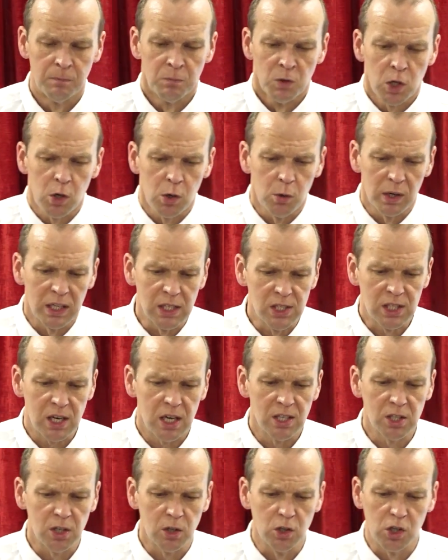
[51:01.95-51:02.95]
You know what it
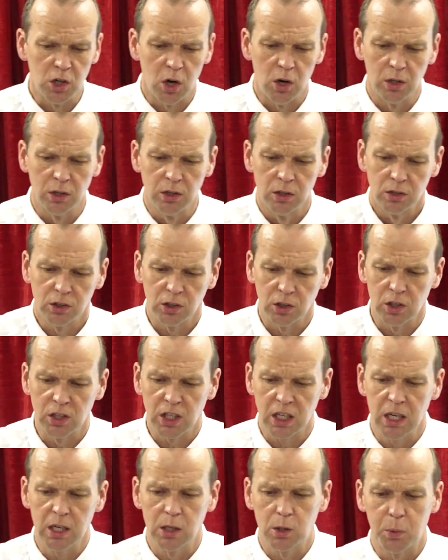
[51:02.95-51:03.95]
says in John
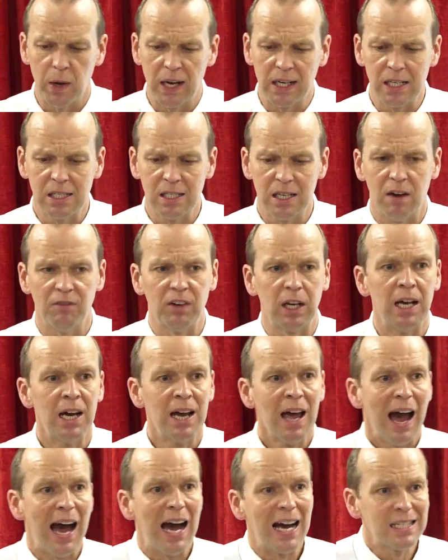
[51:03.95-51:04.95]
13 27?
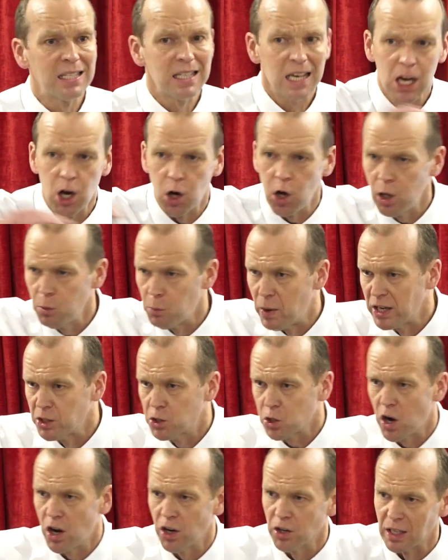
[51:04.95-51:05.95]
As they all
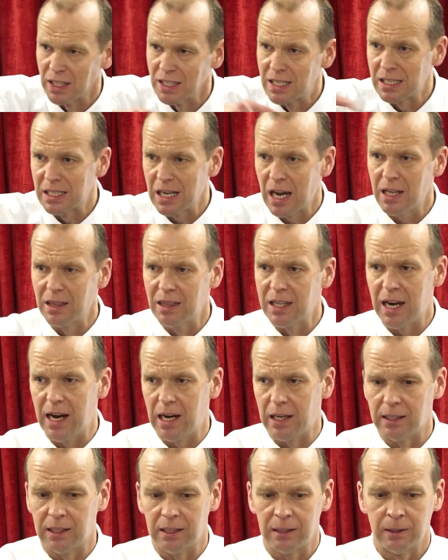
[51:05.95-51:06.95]
went round and said
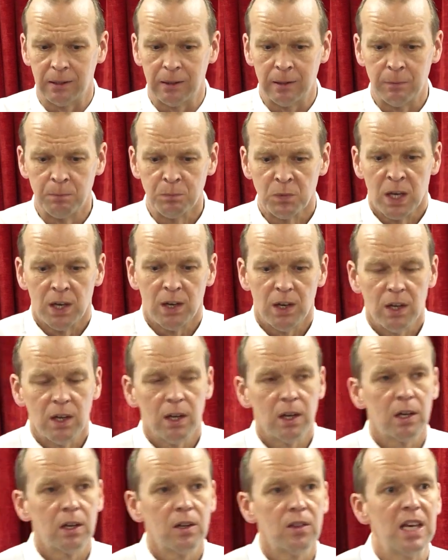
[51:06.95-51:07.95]
that,
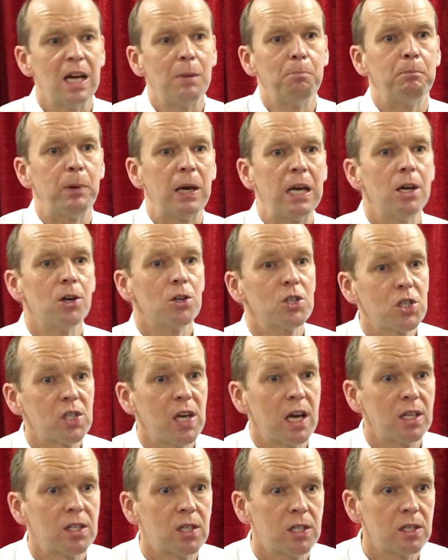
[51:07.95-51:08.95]
then Peter
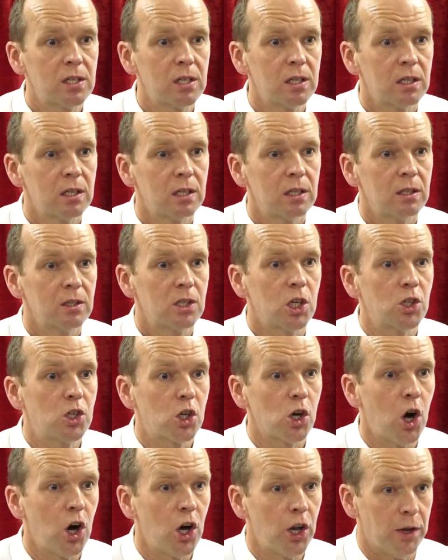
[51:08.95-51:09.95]
says, to
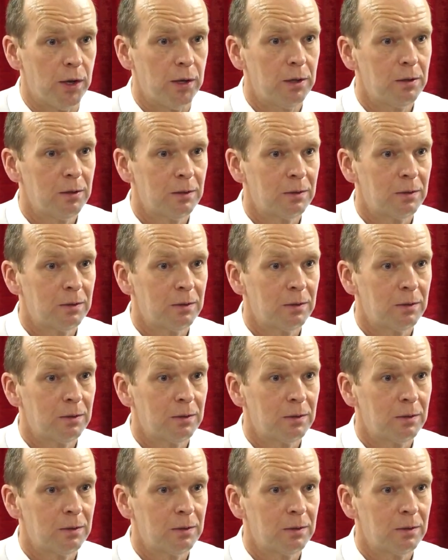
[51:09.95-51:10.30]
John.